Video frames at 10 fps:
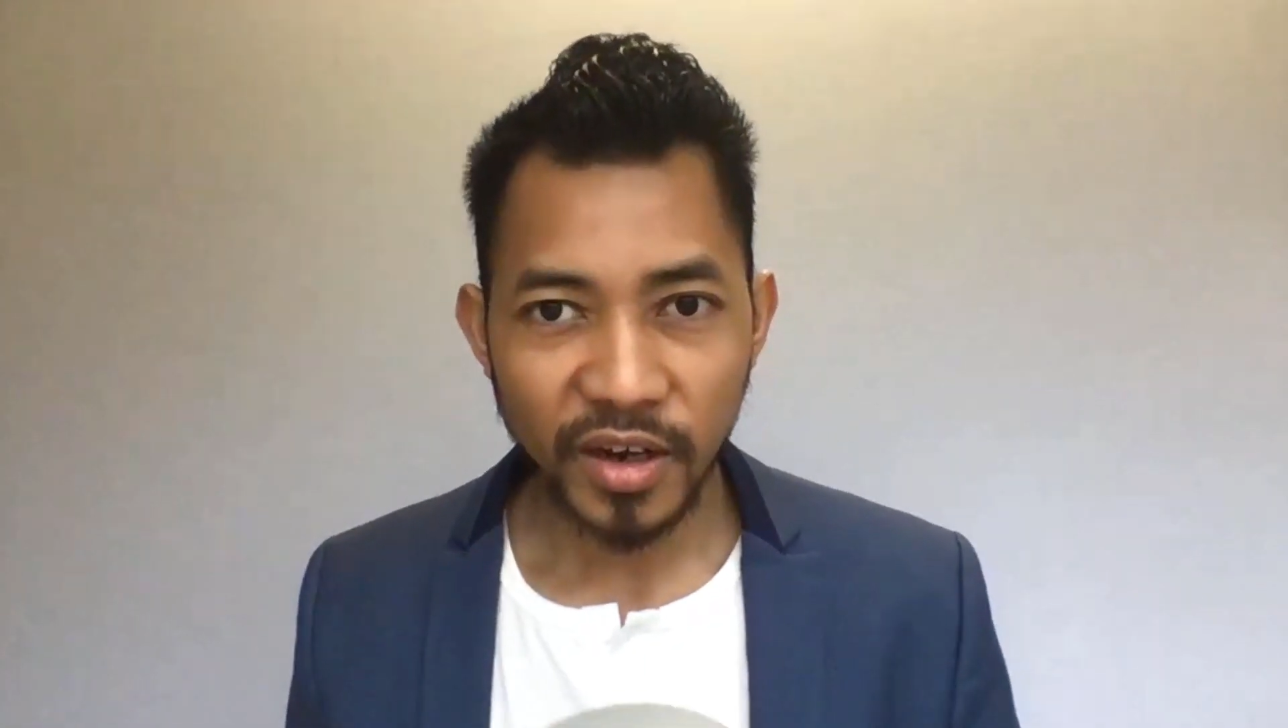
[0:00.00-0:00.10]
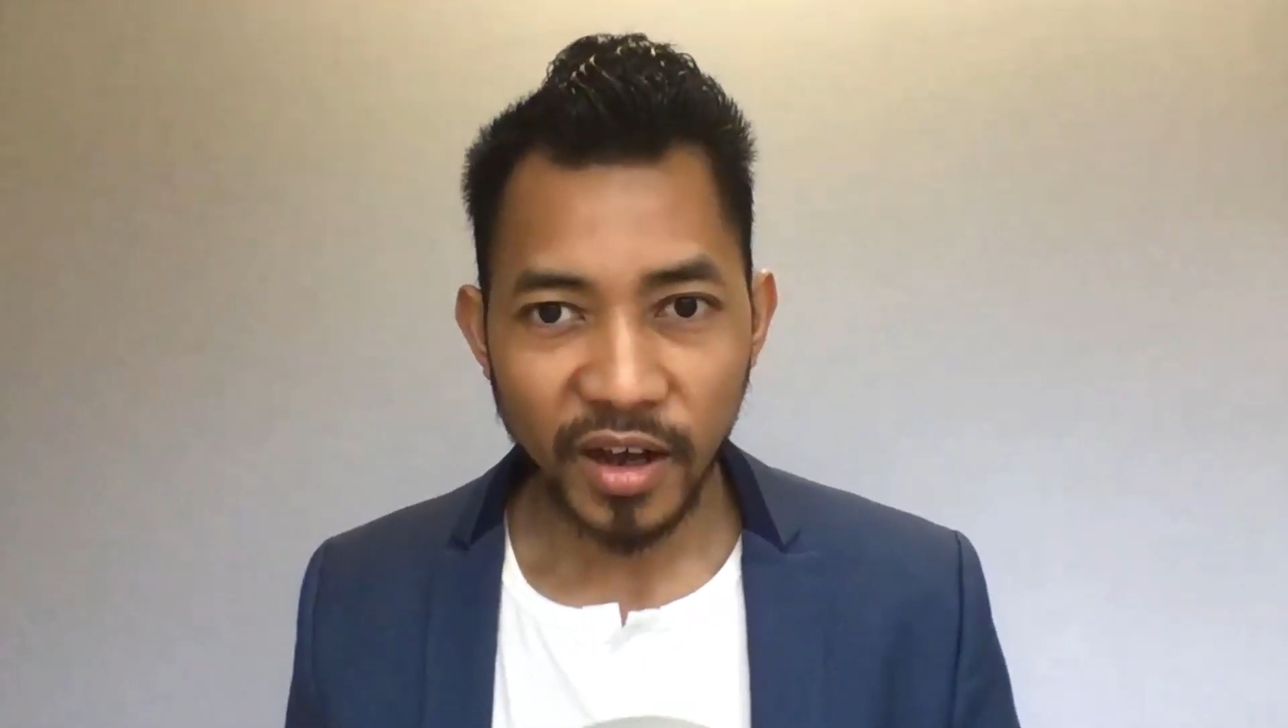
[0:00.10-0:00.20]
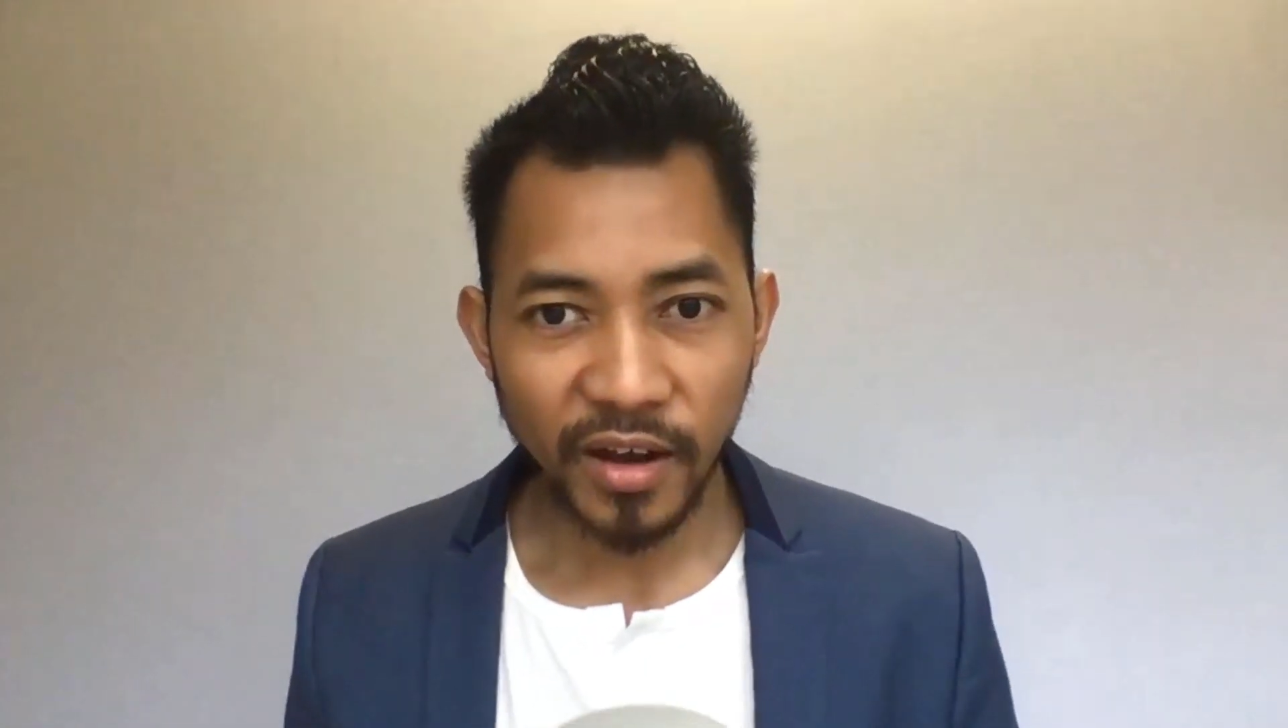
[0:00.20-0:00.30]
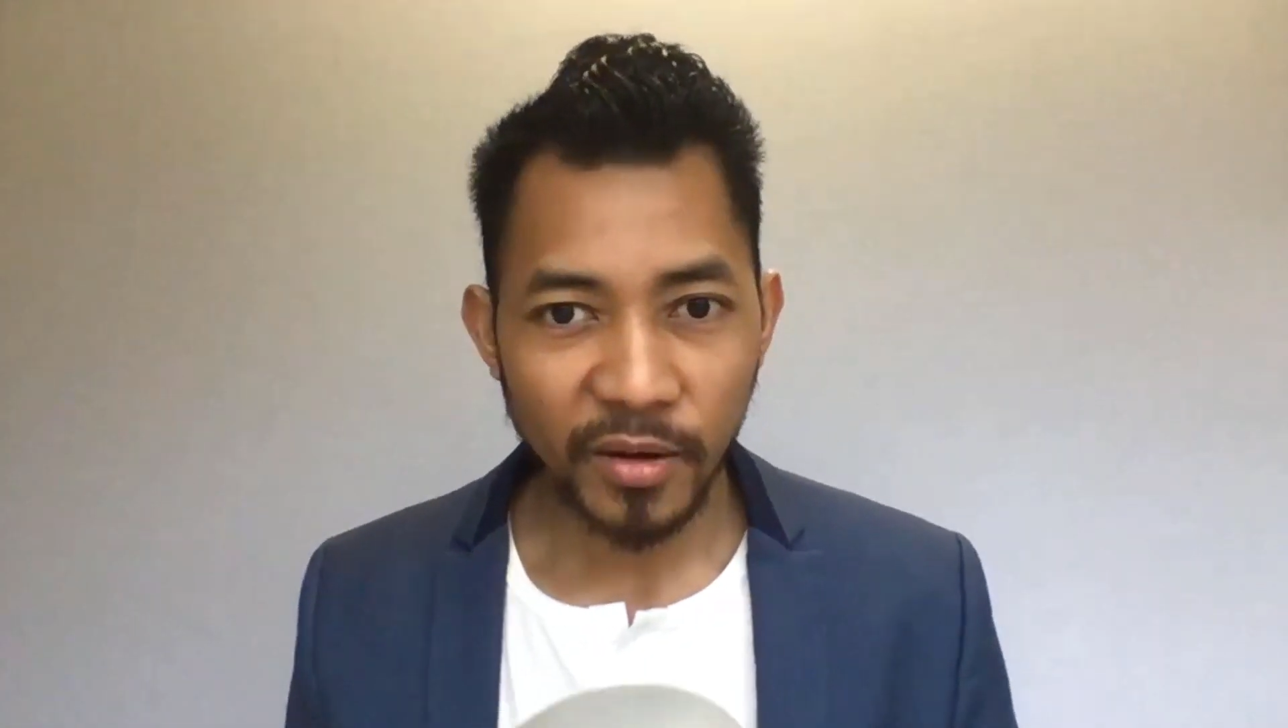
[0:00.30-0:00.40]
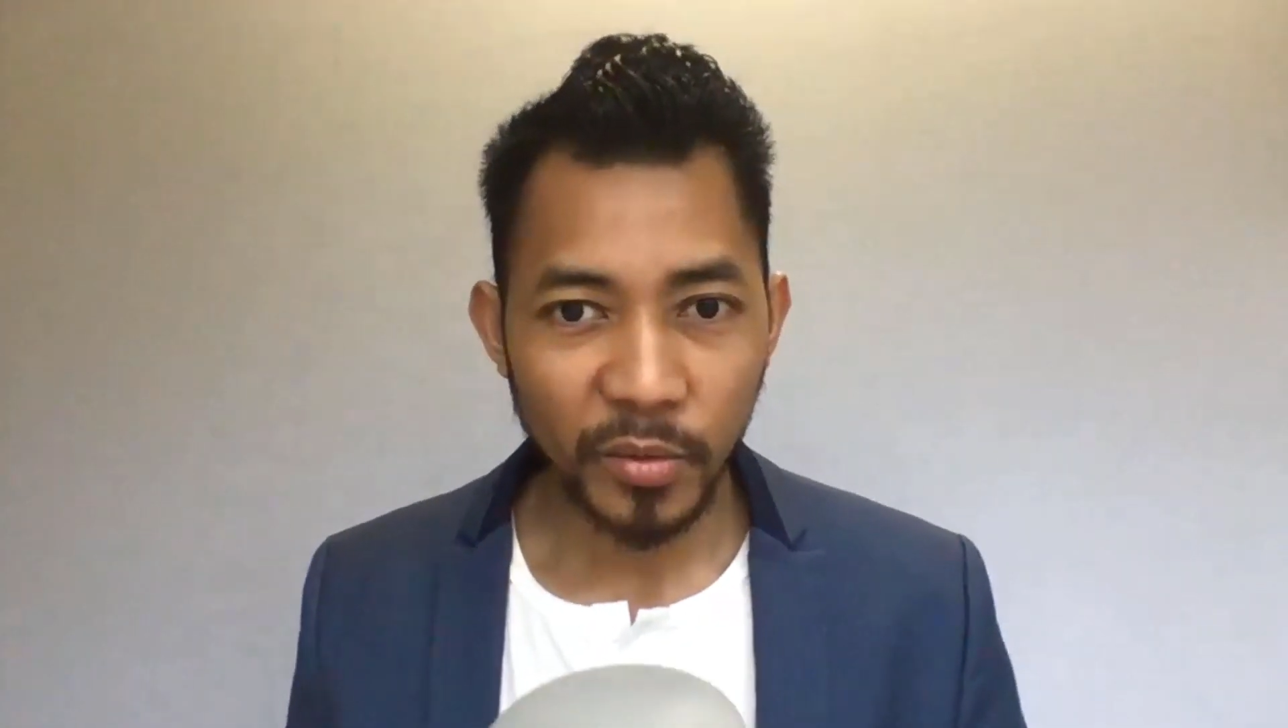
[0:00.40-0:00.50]

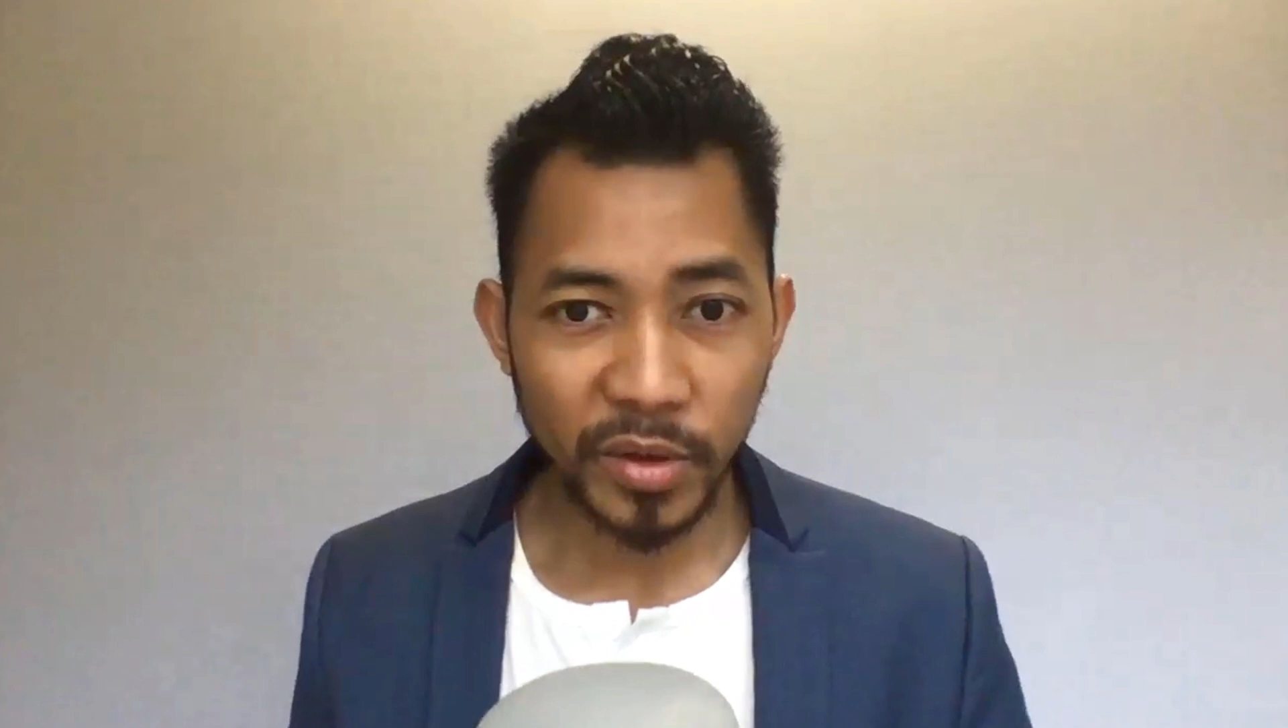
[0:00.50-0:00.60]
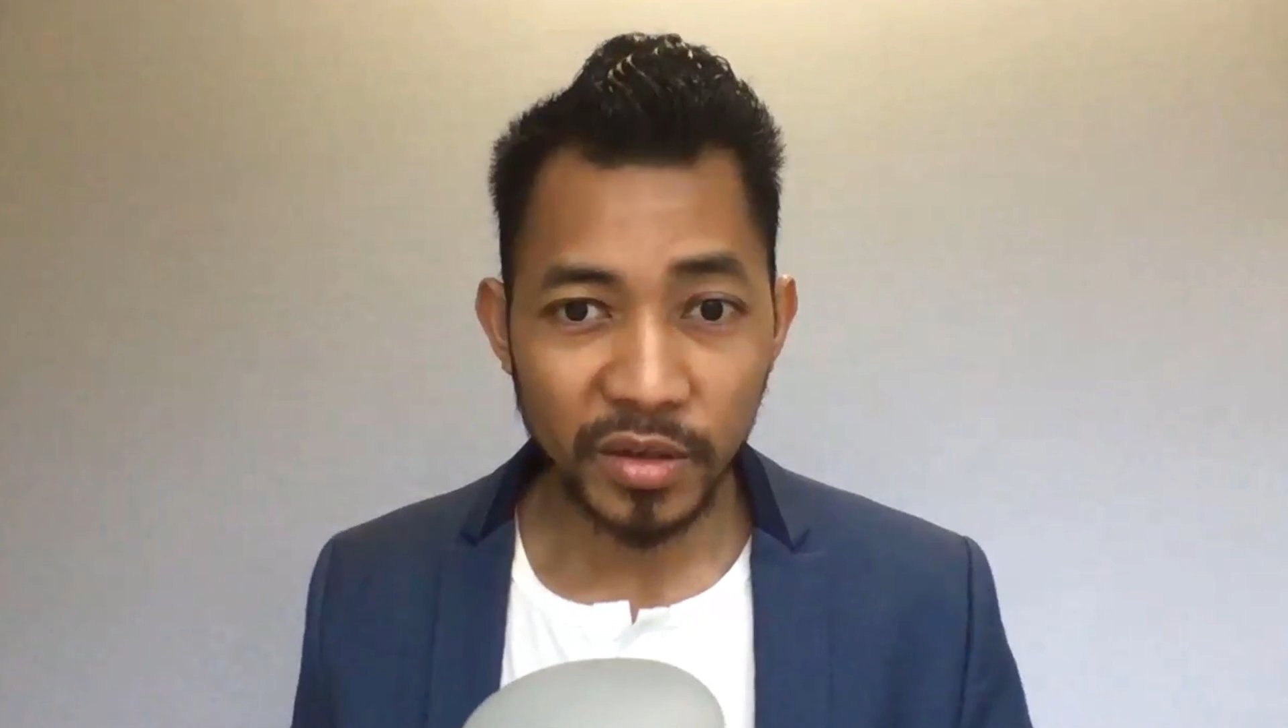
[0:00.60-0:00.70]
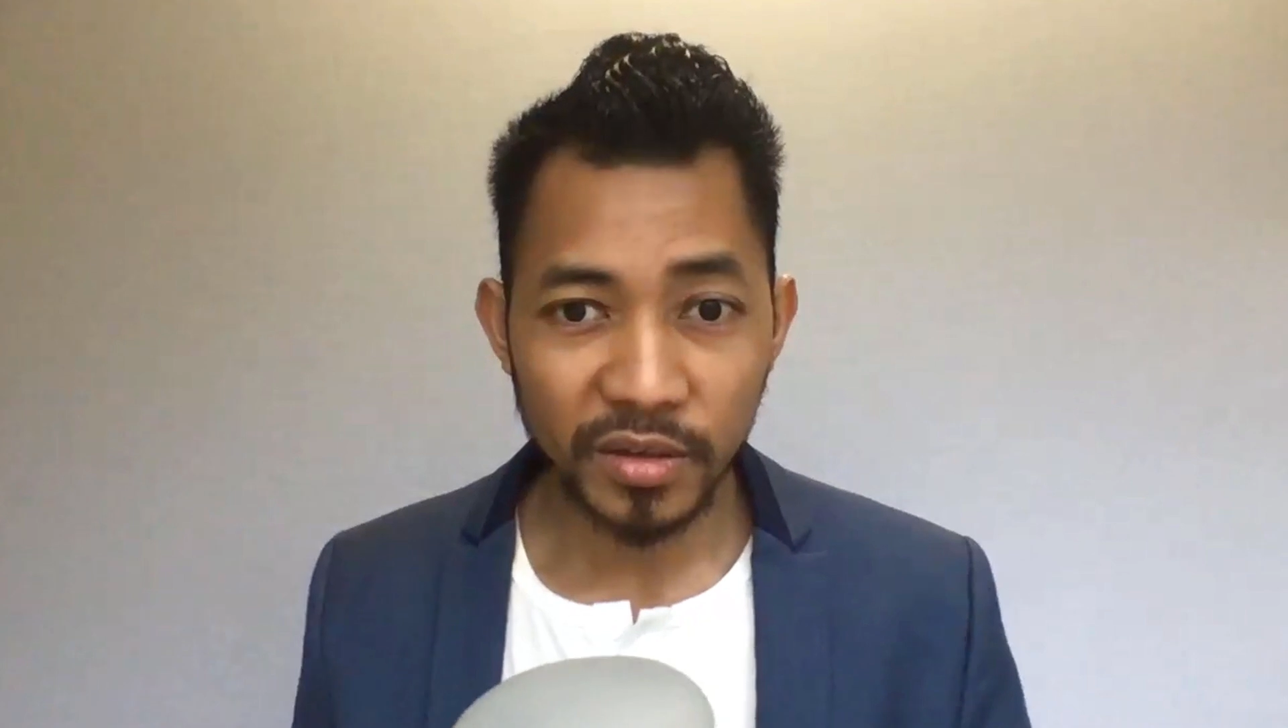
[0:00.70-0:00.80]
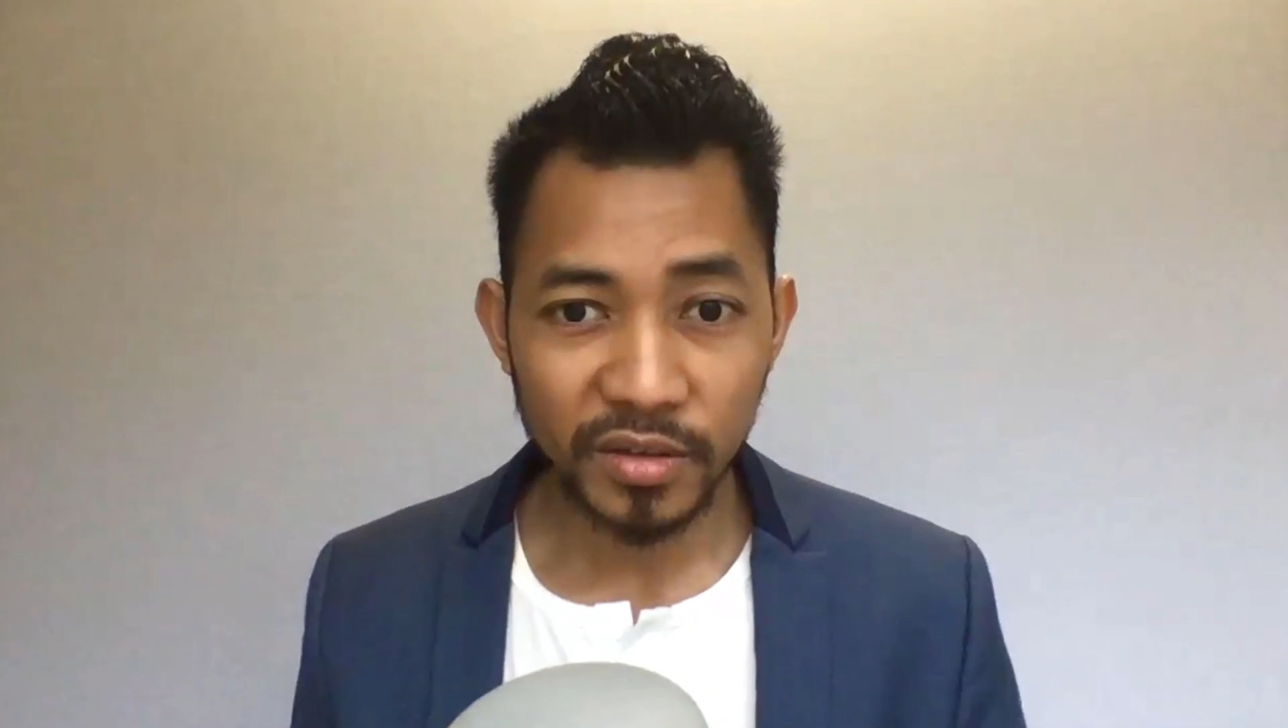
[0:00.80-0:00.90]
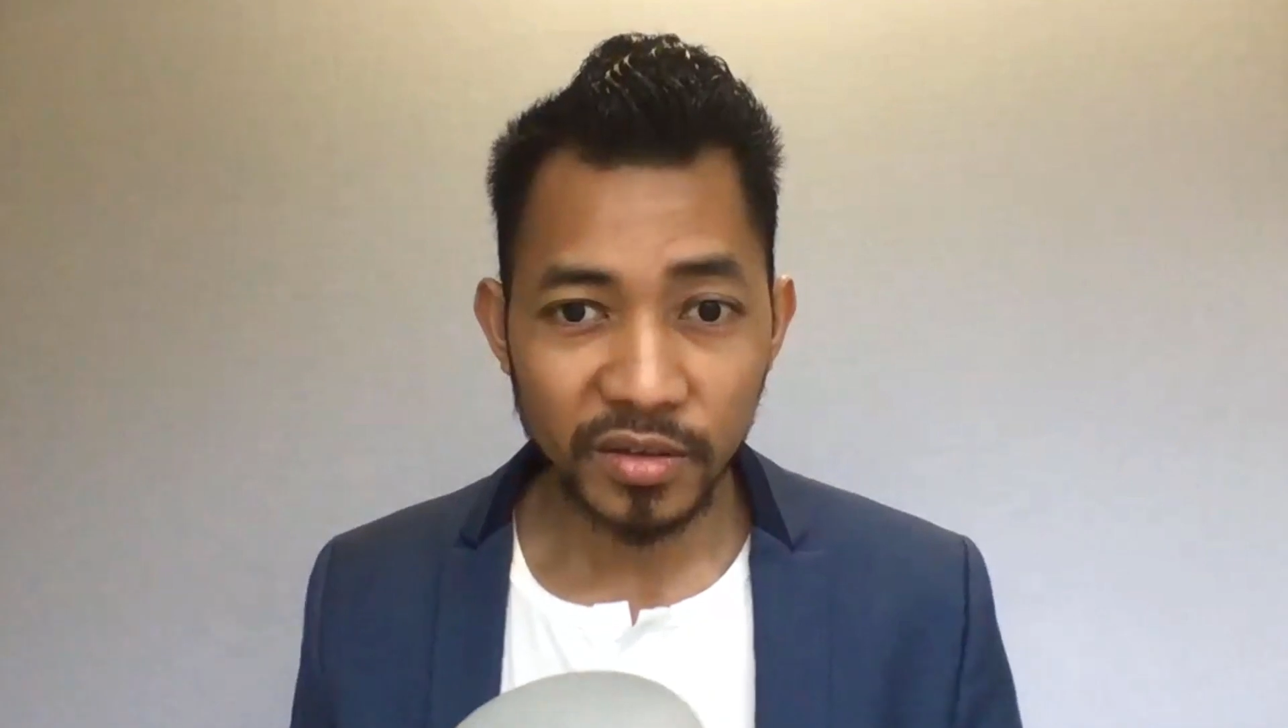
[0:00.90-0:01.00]
I
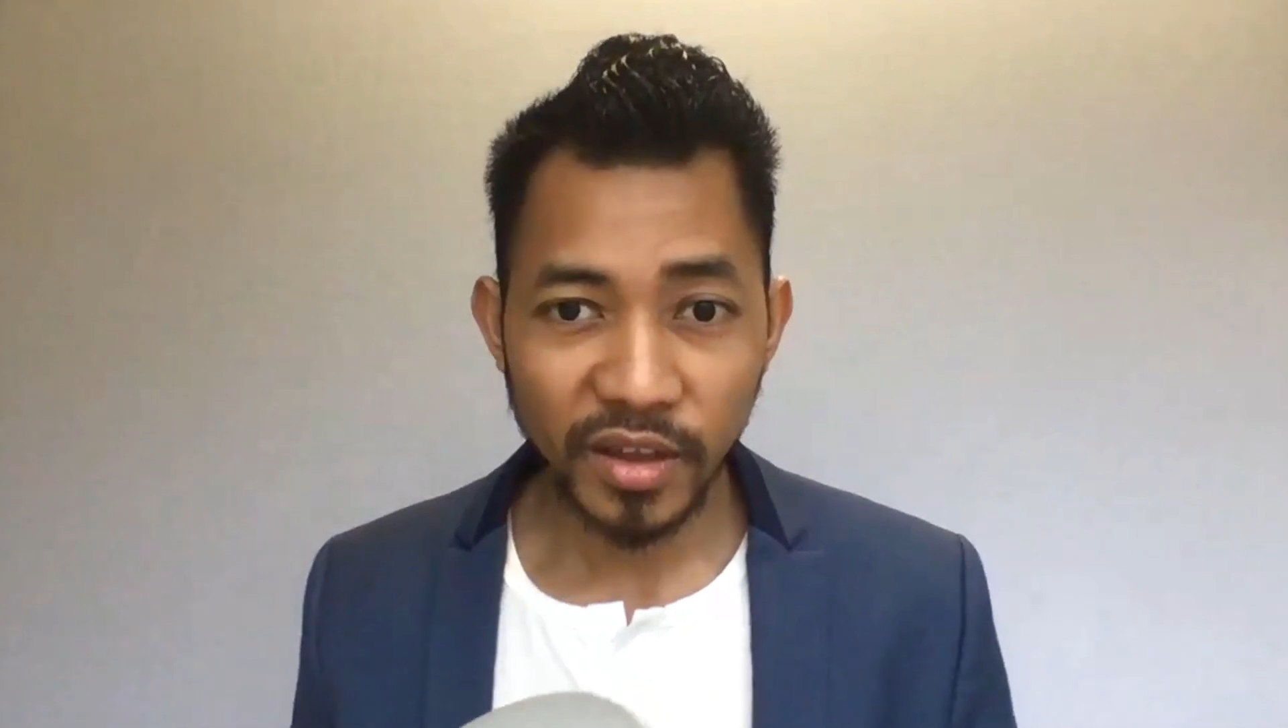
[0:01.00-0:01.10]
will